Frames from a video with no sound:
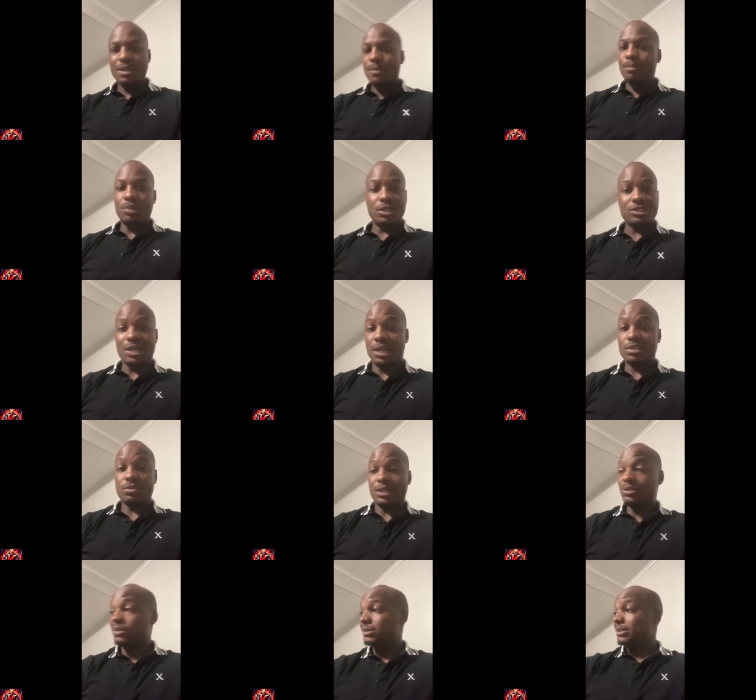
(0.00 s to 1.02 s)
Bro, Charles why
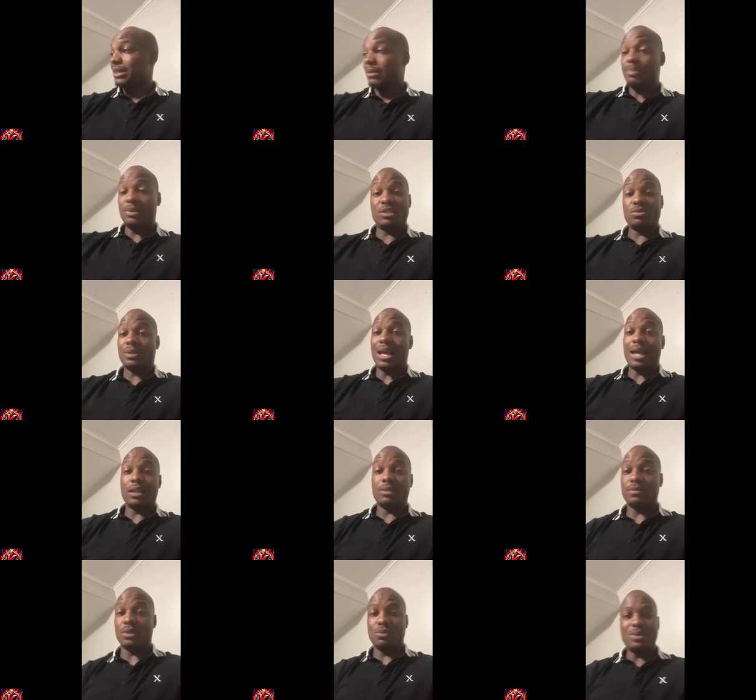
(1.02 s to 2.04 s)
you can take a picture with all
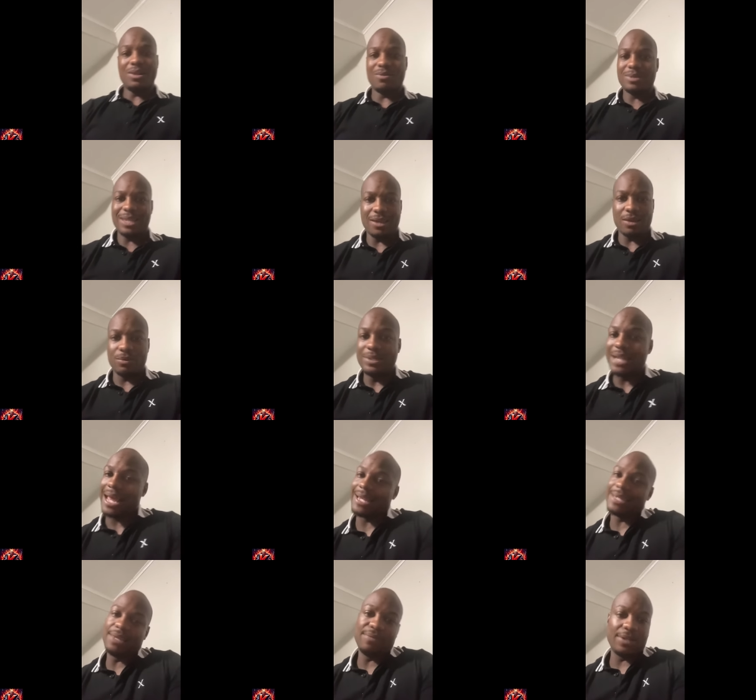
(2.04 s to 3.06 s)
of us. We don't care. We
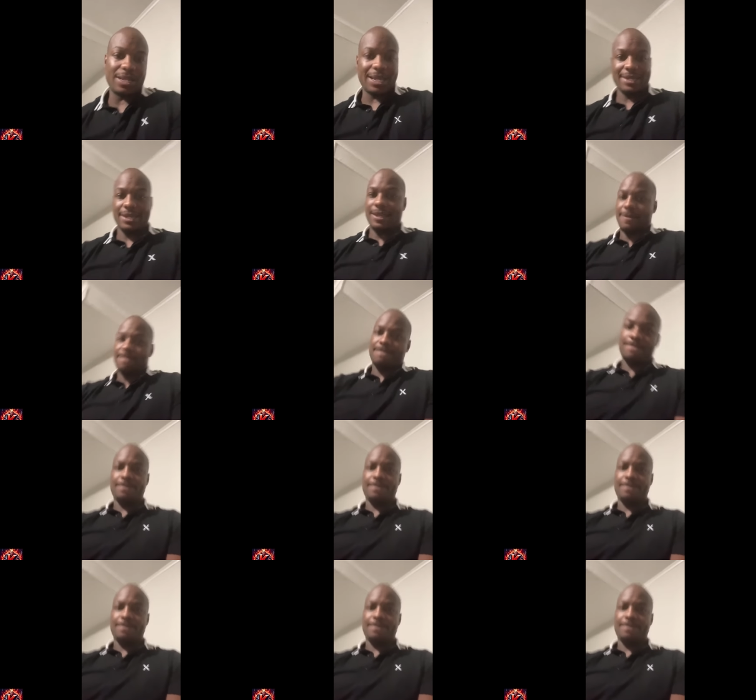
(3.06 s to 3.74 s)
not living like that.